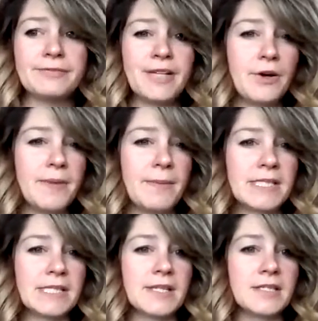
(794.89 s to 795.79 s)
I hope that
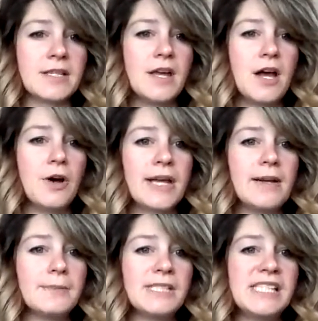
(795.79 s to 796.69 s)
makes sense. Okay,
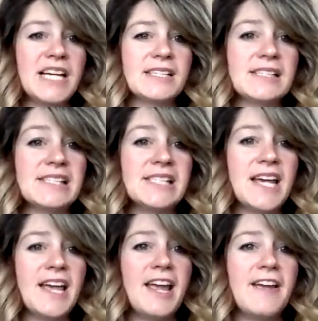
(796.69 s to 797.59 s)
number 6,
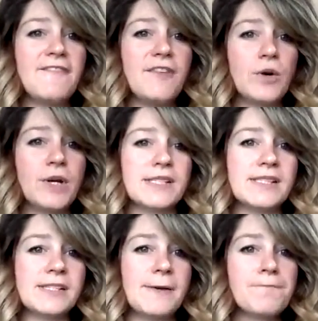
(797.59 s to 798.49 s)
stay
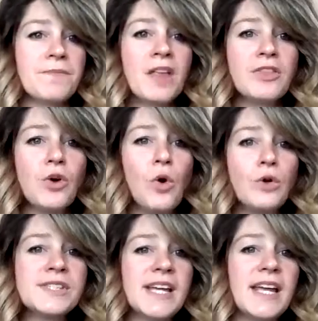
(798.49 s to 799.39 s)
focused. The
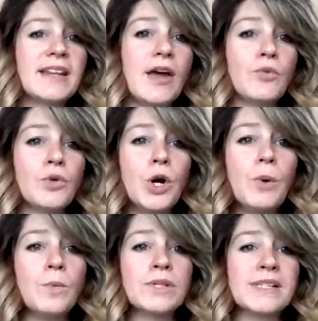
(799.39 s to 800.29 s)
old saying that
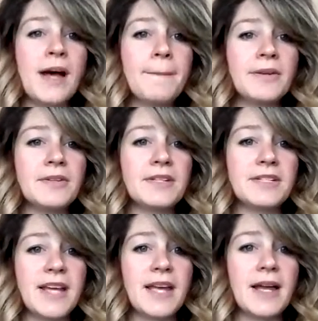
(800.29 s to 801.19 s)
Rome was not built in a
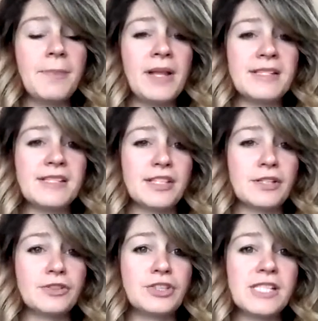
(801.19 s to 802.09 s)
day applies
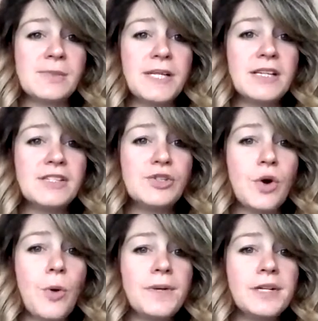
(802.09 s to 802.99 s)
here. Just because you
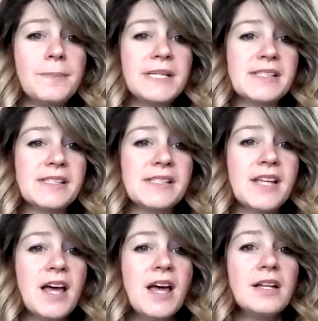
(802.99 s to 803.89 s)
open your business
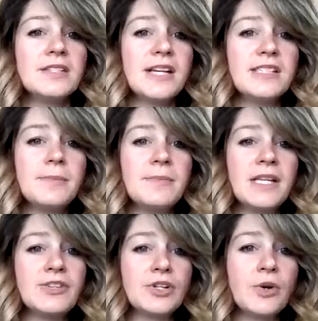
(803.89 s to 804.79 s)
doesn't
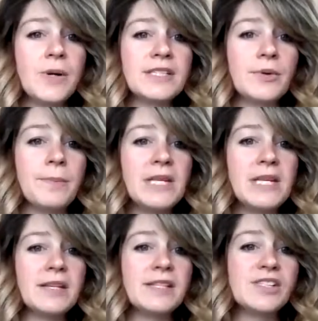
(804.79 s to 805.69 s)
mean you're going to
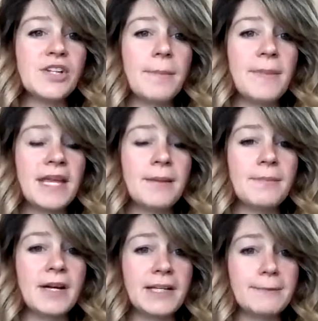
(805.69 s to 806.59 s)
immediately start making
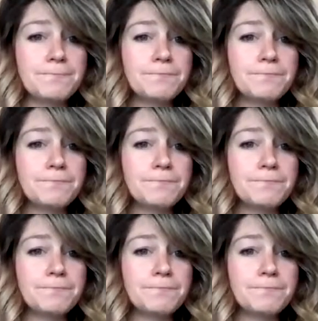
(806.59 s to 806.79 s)
money.